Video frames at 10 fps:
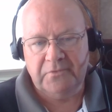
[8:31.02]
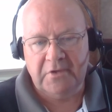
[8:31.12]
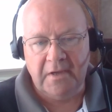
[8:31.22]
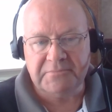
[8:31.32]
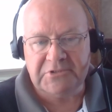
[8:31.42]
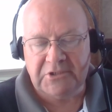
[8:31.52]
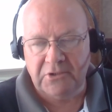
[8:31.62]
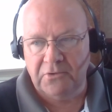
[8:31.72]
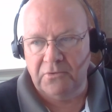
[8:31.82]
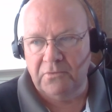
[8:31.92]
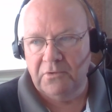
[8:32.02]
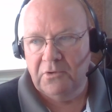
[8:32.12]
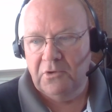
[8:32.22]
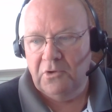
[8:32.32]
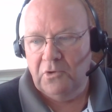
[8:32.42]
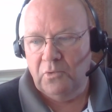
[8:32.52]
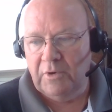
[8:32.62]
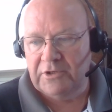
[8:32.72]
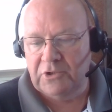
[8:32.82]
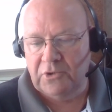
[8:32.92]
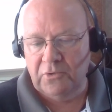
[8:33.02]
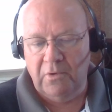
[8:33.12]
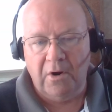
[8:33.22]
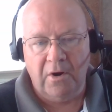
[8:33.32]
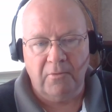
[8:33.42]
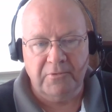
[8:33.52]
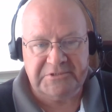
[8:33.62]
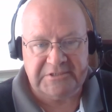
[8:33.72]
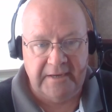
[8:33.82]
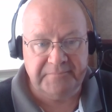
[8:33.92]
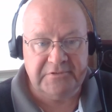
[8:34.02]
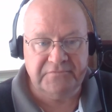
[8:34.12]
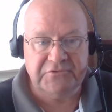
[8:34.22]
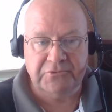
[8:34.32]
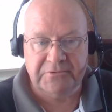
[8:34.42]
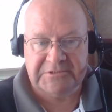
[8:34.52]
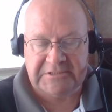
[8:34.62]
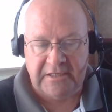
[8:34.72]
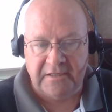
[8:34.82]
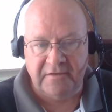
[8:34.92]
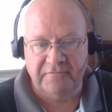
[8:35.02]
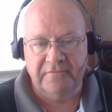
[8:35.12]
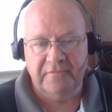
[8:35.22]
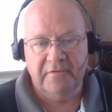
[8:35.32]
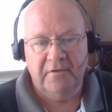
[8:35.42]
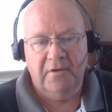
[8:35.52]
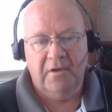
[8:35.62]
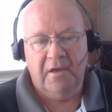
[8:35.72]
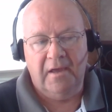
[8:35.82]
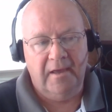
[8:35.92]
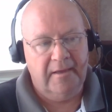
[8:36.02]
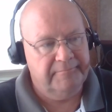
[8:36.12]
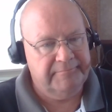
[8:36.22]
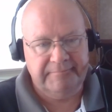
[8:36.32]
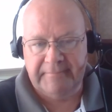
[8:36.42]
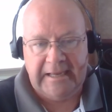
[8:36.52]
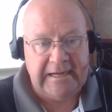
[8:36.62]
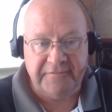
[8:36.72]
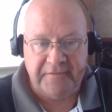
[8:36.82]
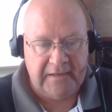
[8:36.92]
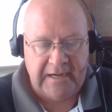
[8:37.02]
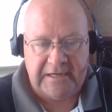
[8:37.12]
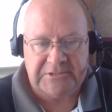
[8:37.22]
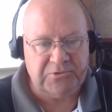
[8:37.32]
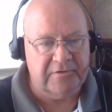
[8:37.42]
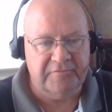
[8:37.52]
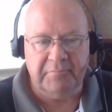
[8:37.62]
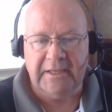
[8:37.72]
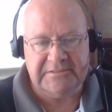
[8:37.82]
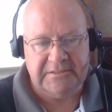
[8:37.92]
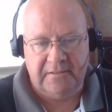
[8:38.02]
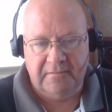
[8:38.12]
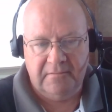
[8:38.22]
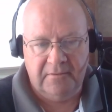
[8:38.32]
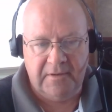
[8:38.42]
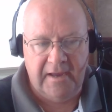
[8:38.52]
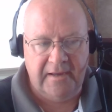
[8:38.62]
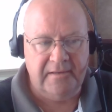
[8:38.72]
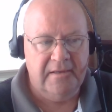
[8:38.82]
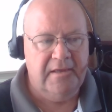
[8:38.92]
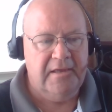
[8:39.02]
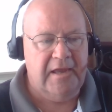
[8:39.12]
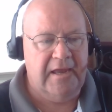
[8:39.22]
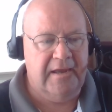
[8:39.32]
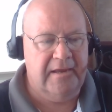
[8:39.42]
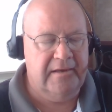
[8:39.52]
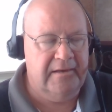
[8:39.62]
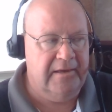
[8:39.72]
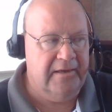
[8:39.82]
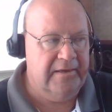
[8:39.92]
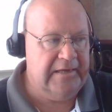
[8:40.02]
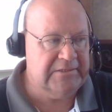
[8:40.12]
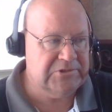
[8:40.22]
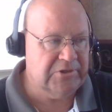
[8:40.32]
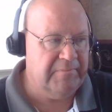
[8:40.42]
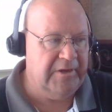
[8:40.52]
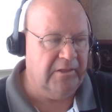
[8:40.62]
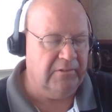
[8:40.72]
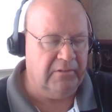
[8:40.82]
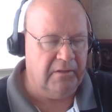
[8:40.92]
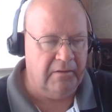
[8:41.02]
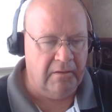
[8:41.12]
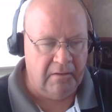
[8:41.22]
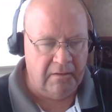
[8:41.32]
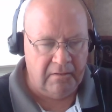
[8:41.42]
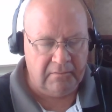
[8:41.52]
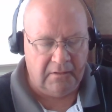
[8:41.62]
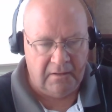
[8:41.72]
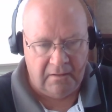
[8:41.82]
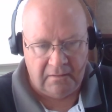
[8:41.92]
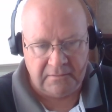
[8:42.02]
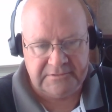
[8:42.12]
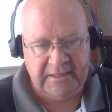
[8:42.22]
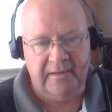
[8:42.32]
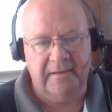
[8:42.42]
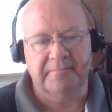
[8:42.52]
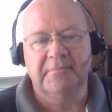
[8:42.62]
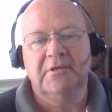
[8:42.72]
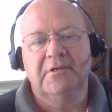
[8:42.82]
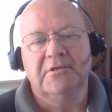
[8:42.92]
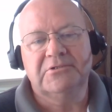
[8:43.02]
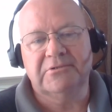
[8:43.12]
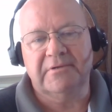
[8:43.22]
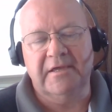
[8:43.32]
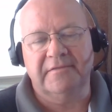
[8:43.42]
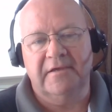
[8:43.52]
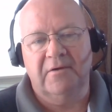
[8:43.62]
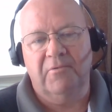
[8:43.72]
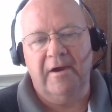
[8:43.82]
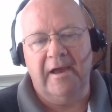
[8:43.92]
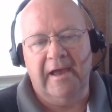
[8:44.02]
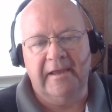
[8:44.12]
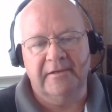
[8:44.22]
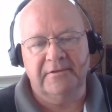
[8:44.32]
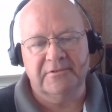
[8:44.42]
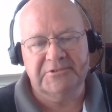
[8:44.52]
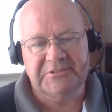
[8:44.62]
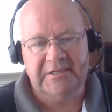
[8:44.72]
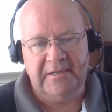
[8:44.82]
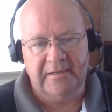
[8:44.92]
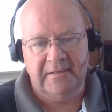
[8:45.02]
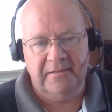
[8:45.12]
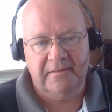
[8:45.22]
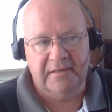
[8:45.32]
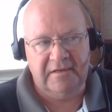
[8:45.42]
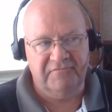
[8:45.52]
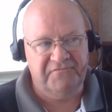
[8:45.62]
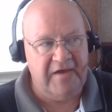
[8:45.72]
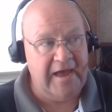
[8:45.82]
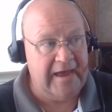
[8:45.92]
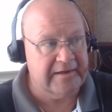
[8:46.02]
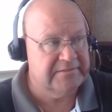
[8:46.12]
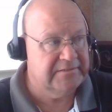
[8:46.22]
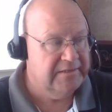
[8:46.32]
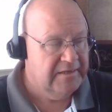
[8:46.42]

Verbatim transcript: come to you when you are receptive to receive um, anything, any sort of blessing, okay? And uh, it took me a long, long time to get there where I understand. In fact,